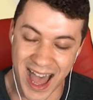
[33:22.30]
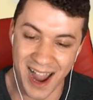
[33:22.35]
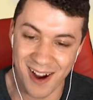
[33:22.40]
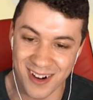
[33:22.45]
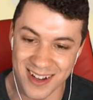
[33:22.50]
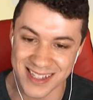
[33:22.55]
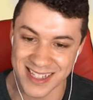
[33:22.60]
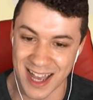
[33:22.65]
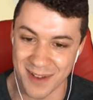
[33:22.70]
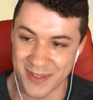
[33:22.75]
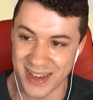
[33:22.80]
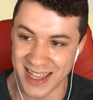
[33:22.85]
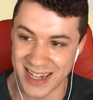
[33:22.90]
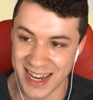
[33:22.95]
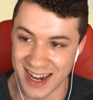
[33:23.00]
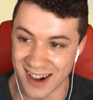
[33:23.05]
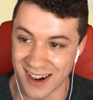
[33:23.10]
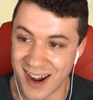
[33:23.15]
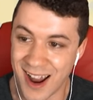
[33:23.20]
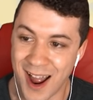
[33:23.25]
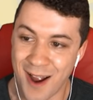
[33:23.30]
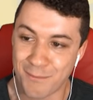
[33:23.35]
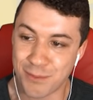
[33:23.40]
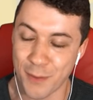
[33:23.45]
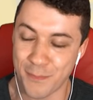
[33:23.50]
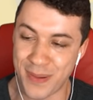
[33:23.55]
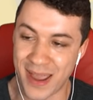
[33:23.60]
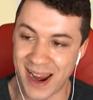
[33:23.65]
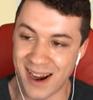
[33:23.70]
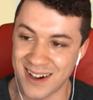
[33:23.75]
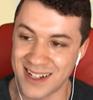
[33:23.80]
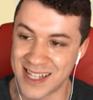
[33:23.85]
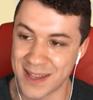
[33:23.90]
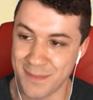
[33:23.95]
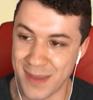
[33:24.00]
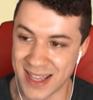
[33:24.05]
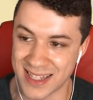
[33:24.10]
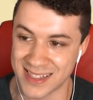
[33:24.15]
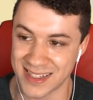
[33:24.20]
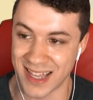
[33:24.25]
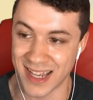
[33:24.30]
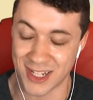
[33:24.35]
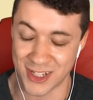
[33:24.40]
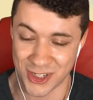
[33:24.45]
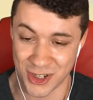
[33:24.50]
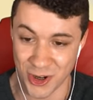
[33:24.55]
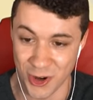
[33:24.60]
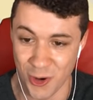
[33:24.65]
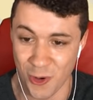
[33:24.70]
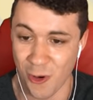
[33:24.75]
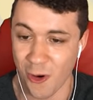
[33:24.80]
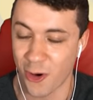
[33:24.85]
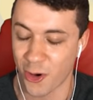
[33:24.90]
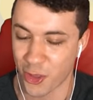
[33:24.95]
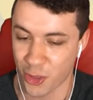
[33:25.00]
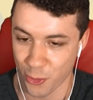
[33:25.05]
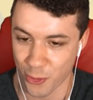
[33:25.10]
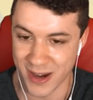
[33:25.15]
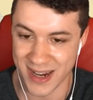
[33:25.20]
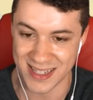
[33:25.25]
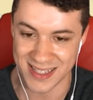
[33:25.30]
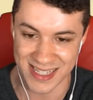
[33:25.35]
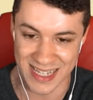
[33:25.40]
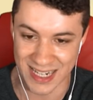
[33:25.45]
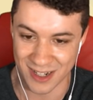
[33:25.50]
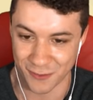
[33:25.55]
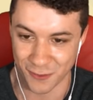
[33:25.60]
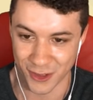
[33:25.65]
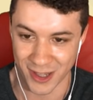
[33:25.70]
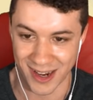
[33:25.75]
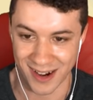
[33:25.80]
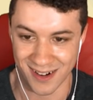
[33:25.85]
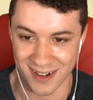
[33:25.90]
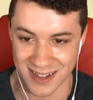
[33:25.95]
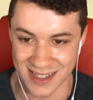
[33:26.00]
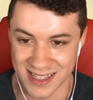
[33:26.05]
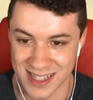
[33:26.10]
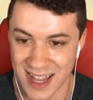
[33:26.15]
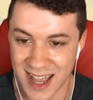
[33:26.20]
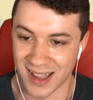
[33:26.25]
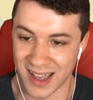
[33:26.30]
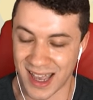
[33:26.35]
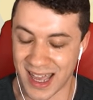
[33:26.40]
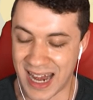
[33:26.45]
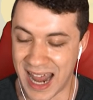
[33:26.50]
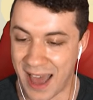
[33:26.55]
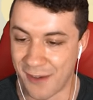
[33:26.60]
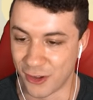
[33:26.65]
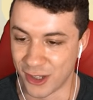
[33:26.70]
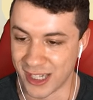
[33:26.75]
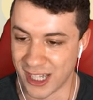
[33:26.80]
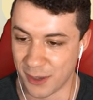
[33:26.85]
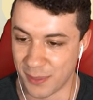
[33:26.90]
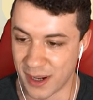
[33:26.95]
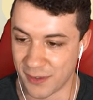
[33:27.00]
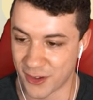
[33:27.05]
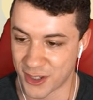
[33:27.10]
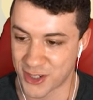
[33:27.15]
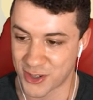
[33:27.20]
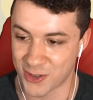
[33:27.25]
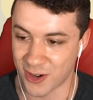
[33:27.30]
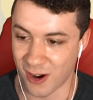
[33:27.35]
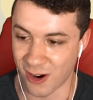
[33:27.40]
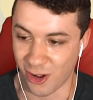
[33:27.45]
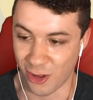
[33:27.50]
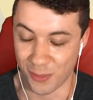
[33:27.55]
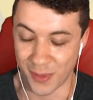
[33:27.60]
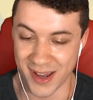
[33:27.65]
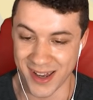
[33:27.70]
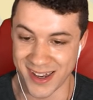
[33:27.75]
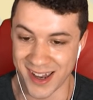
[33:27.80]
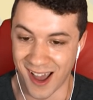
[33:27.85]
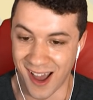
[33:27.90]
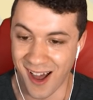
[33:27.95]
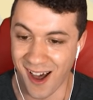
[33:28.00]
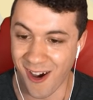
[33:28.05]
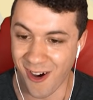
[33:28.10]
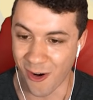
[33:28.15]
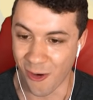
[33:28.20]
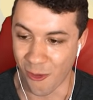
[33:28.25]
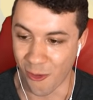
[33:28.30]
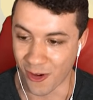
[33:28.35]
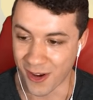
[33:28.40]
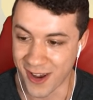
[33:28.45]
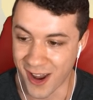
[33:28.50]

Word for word: I was coming in here prepared to miss like two or three Seed Flares and have a little bit of a struggle, but no,